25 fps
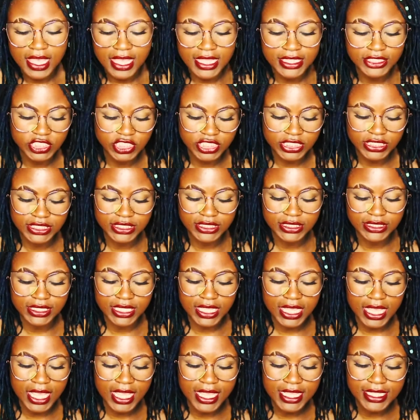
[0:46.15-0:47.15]
It's just,
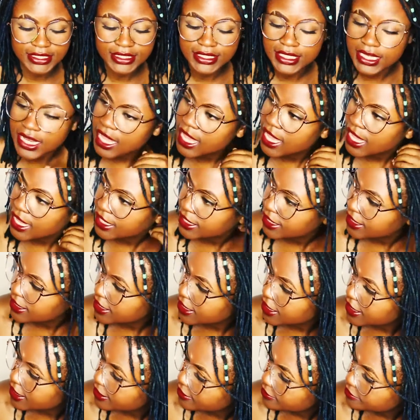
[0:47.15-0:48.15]
it's like,
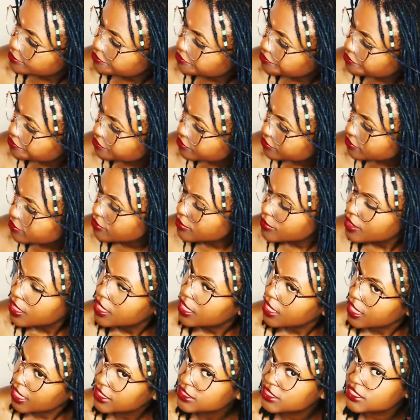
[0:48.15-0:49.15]
um,
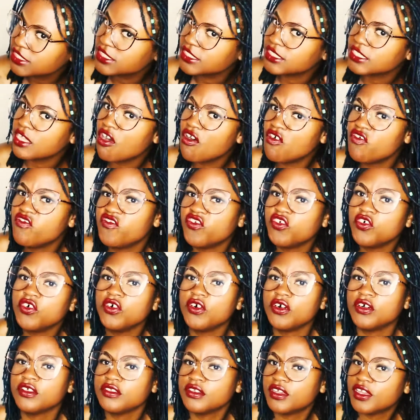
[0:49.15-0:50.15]
it's just so
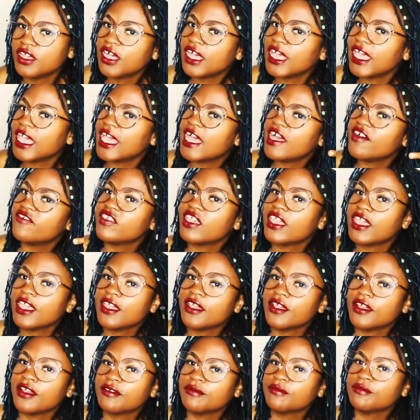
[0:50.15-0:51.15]
full, you know, I have
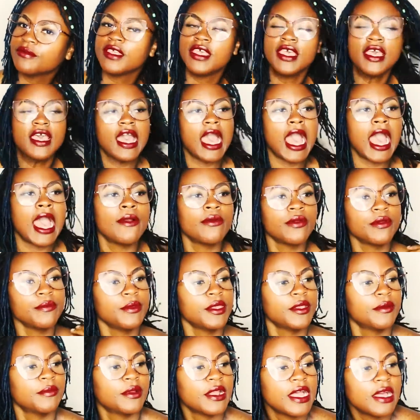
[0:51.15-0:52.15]
hair I
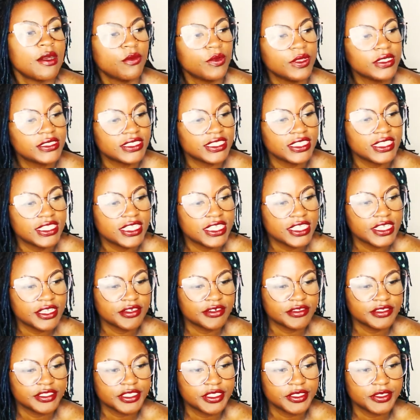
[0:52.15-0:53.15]
remember I went to
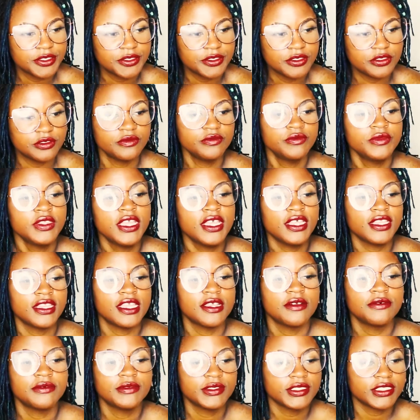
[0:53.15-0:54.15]
theater school.
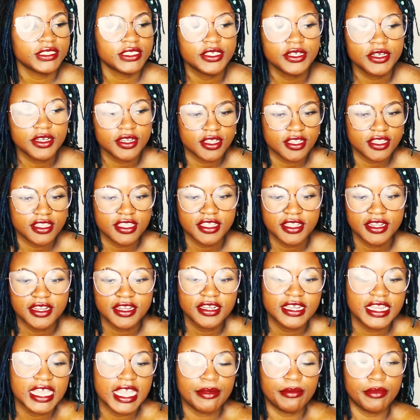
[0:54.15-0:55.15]
There was a girl there
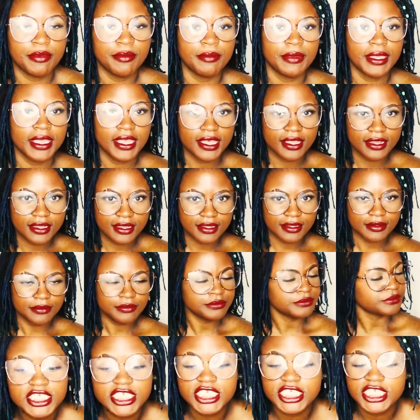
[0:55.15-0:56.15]
named Amanda.
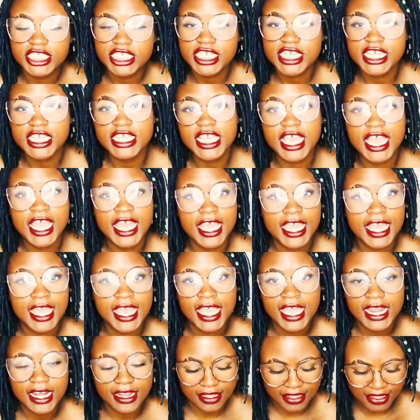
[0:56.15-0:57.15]
She
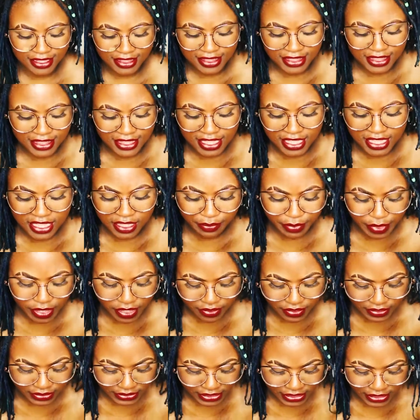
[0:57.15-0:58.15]
had a thick
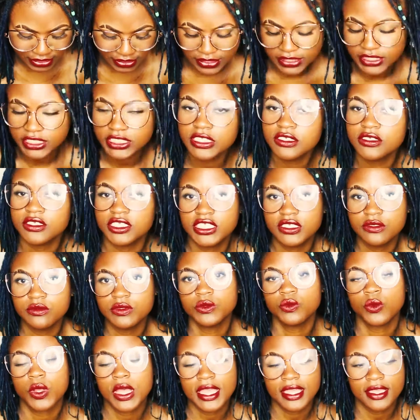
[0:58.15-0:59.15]
ponytail. Now she, she
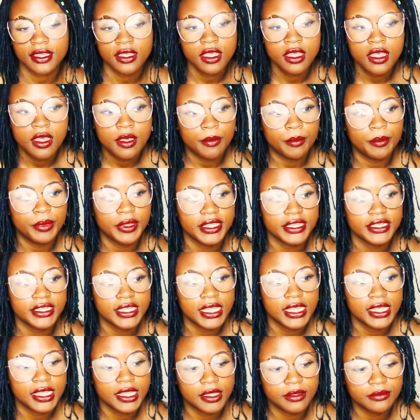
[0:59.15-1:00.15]
was white, but
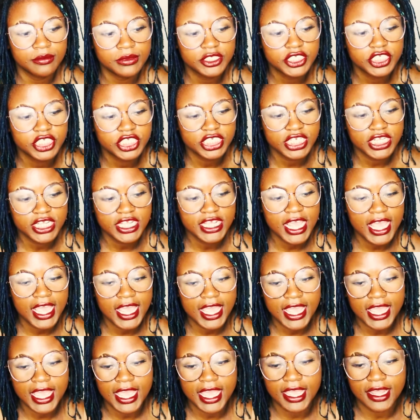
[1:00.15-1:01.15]
um, she
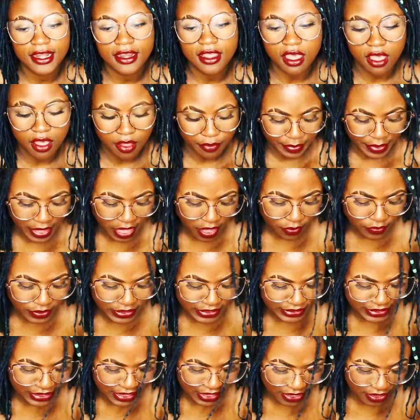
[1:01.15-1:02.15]
had a
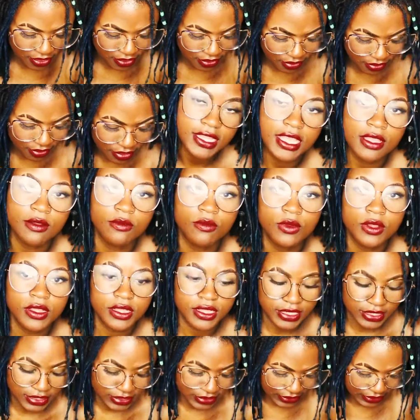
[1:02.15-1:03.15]
ponytail that
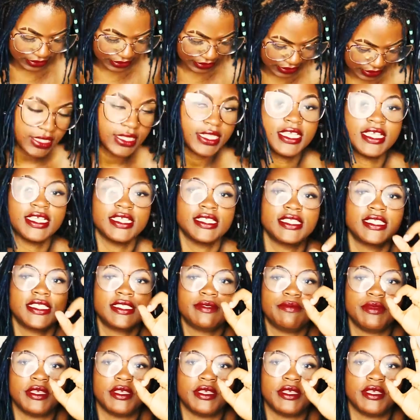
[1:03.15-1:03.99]
was this